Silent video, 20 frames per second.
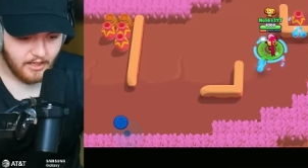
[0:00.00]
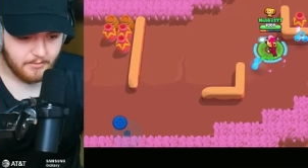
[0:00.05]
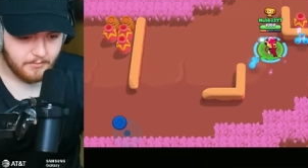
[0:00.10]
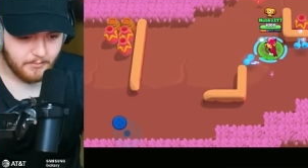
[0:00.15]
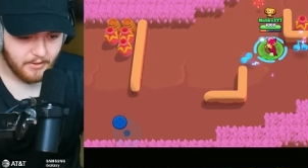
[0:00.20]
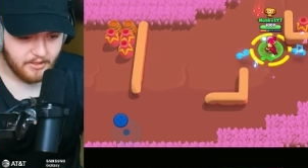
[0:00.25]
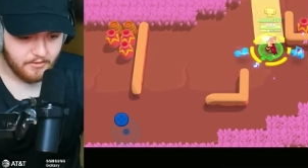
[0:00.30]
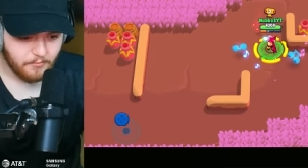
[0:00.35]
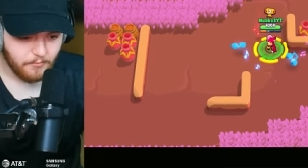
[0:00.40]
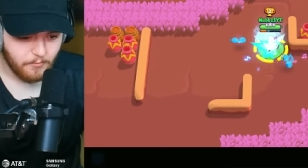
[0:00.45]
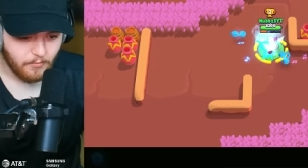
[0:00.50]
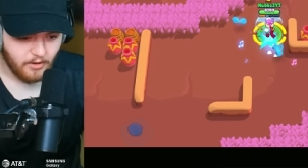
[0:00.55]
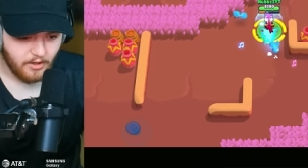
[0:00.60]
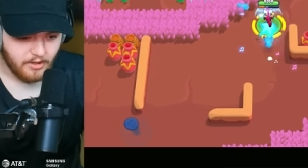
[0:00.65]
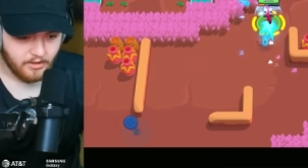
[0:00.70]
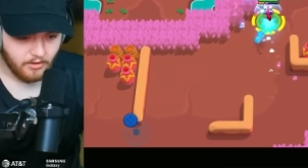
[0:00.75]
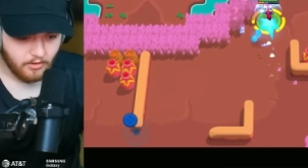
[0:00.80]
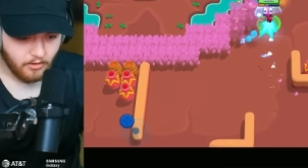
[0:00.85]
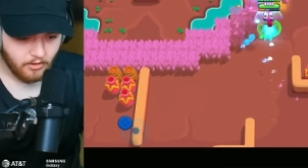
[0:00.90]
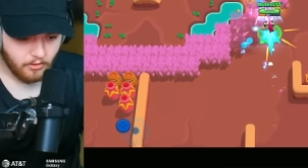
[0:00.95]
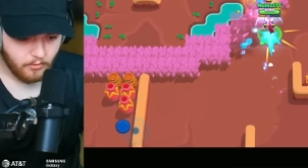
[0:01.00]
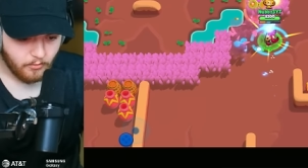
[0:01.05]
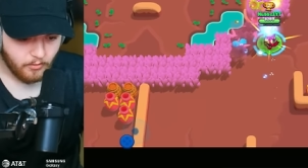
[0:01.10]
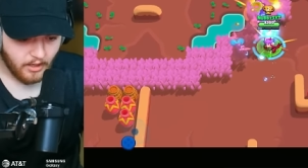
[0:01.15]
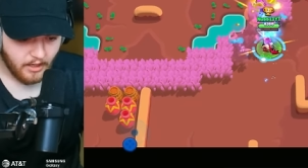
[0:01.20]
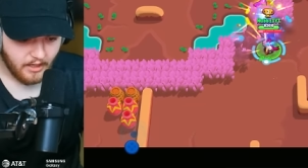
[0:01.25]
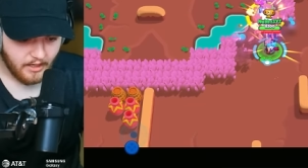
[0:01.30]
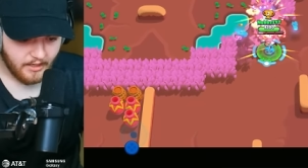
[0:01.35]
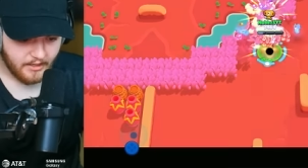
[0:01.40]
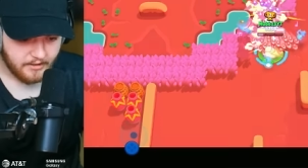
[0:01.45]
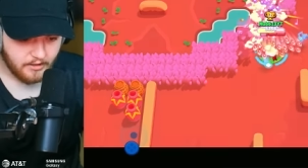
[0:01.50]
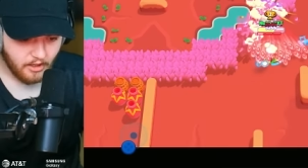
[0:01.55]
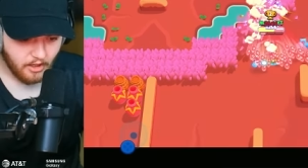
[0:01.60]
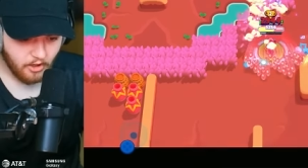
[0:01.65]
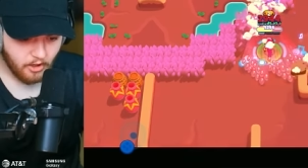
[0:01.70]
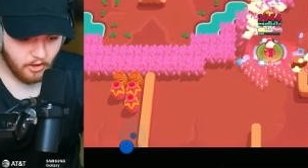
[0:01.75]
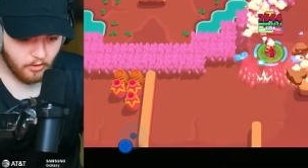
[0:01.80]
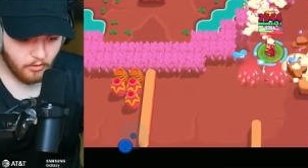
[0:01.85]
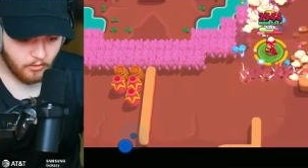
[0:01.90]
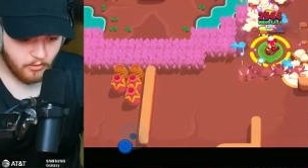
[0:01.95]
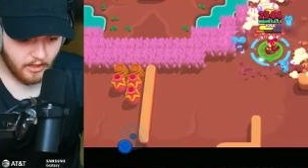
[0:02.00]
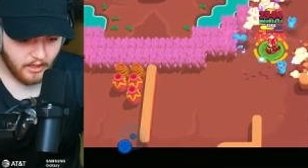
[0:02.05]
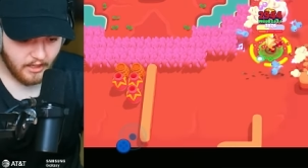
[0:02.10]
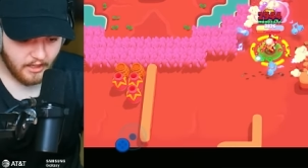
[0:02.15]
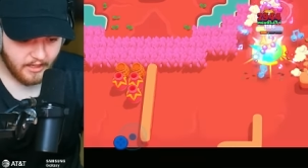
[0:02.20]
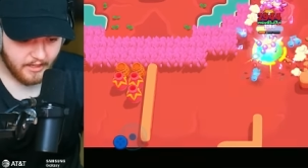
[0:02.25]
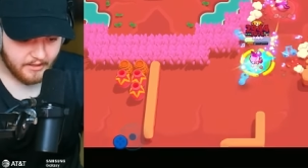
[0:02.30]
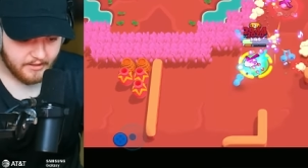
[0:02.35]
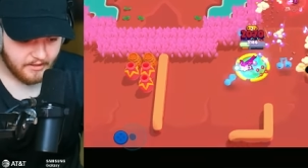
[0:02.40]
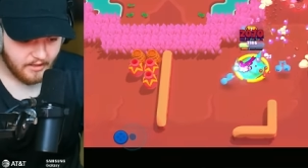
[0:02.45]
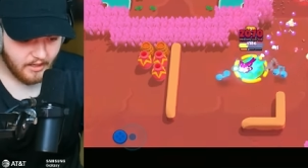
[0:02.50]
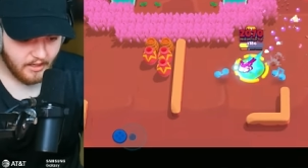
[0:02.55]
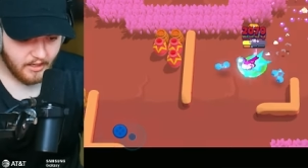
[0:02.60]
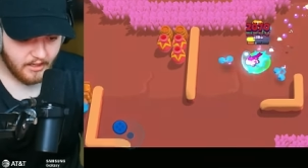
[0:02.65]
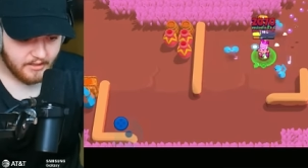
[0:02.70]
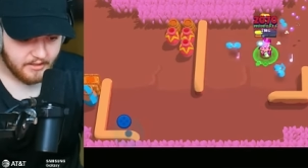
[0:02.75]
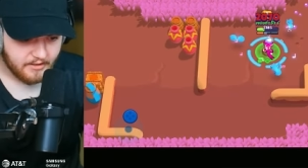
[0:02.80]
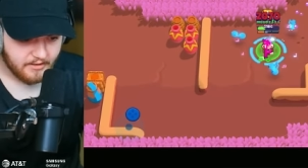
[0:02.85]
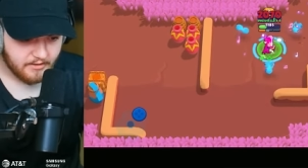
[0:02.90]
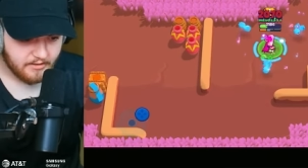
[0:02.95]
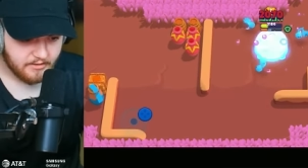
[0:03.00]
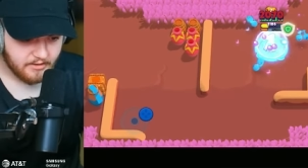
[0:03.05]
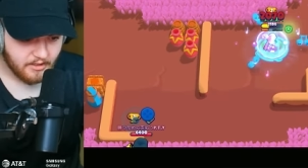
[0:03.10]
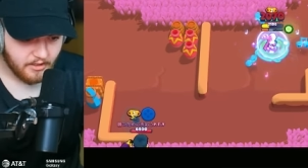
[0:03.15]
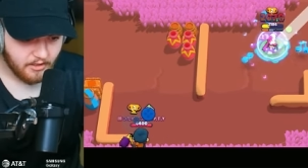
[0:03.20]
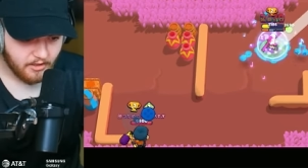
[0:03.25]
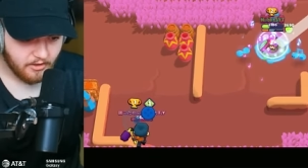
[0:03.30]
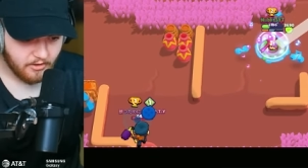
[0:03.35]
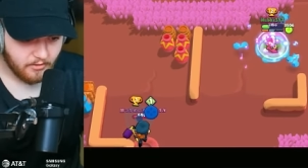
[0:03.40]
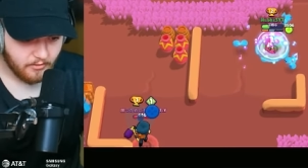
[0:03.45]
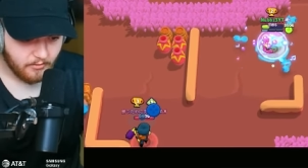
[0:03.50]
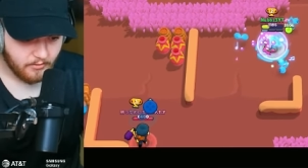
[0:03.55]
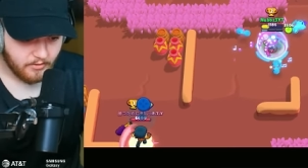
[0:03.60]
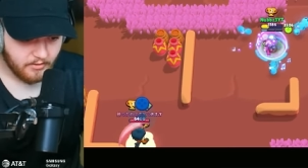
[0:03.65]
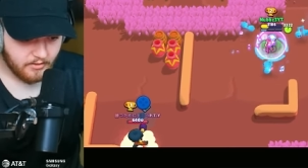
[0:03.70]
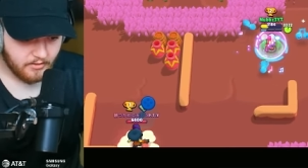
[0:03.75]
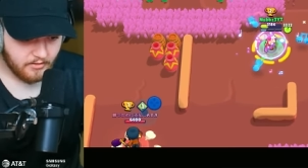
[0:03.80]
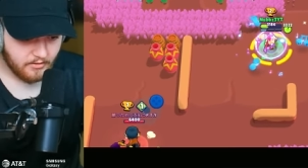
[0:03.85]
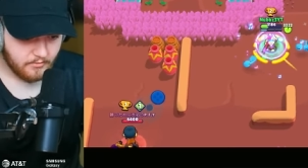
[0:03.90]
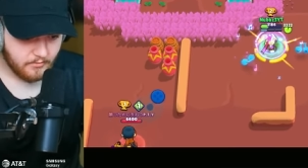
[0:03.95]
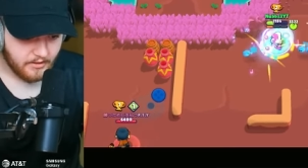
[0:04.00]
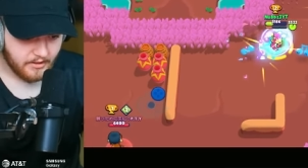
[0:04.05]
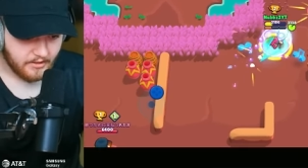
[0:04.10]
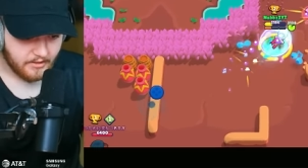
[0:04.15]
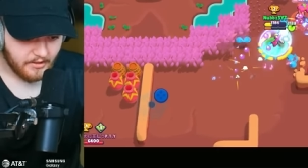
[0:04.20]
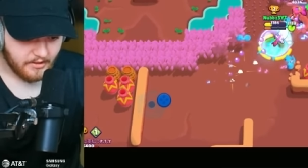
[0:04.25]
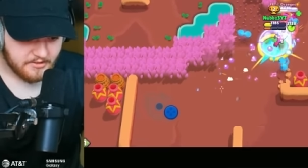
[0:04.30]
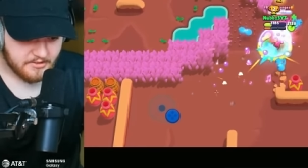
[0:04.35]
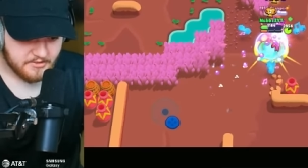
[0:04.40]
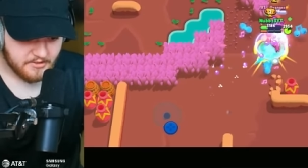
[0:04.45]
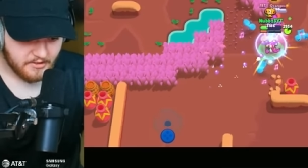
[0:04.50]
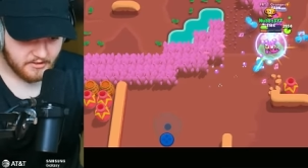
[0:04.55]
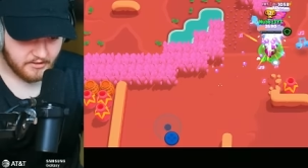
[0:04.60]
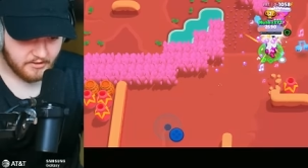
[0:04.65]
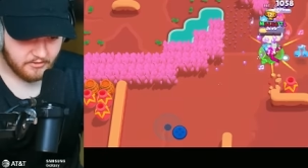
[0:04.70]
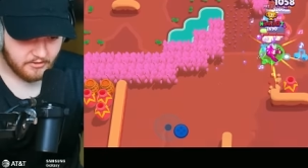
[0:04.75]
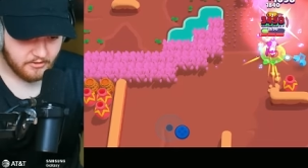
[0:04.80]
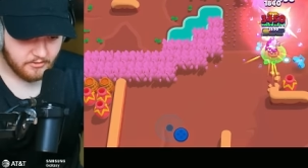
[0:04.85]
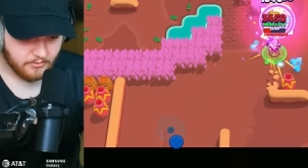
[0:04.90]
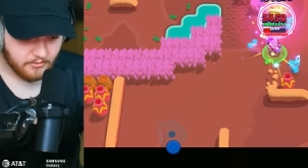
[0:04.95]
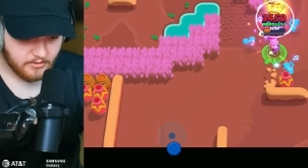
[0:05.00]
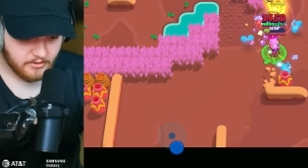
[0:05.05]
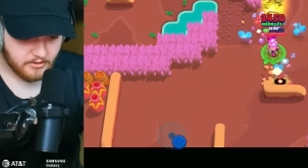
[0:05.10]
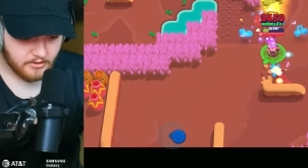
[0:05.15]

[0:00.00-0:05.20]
I might want... Oh, hi. Oh, hi. Hi. Yo. Wait, can I just, like, kill you?